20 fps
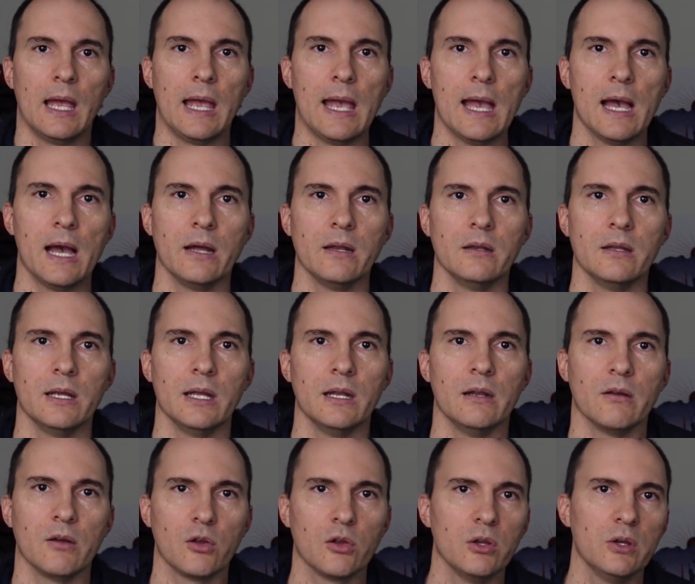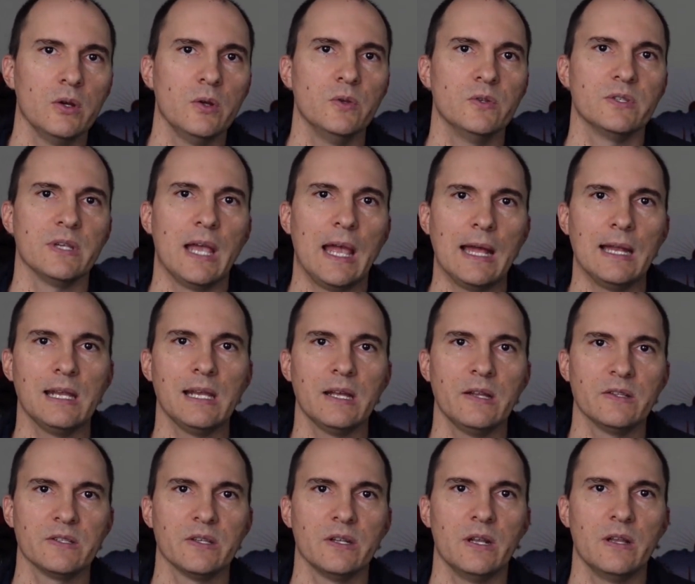and it includes any
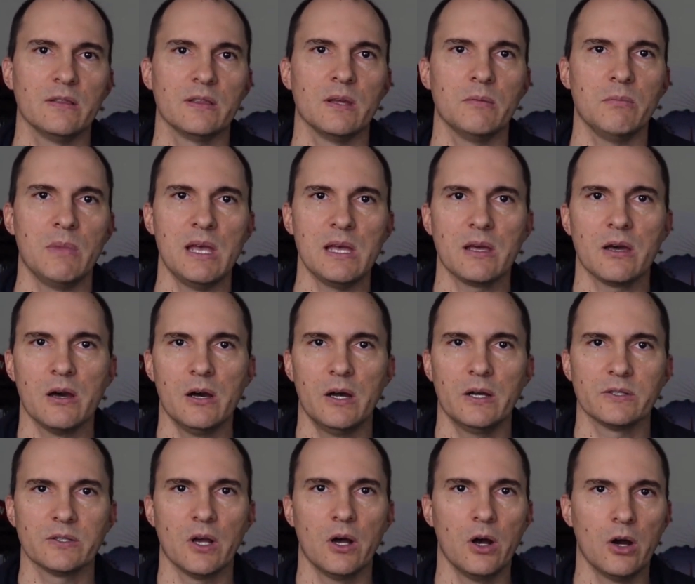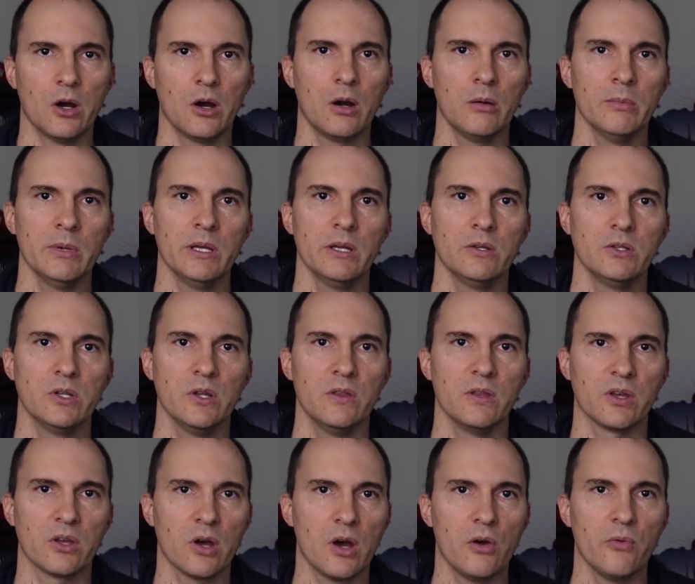incident that may cause harm to
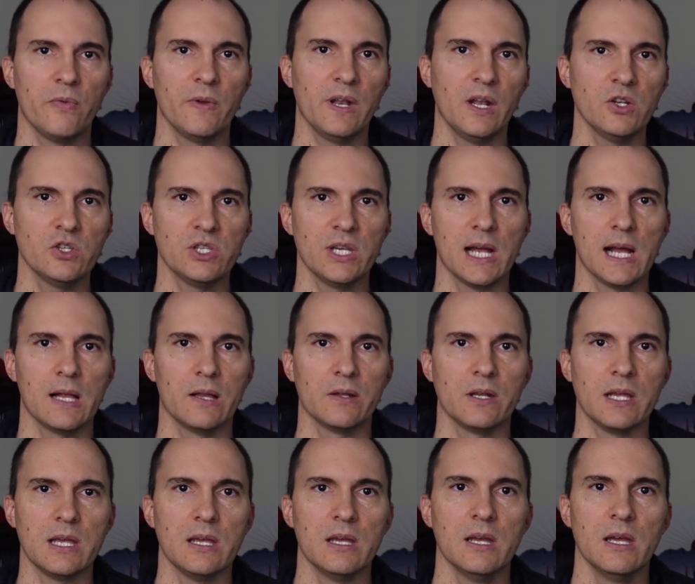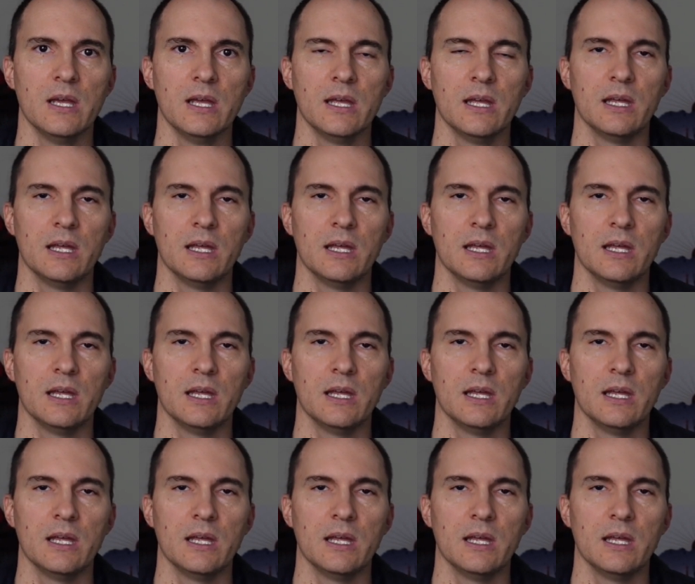the confidentiality,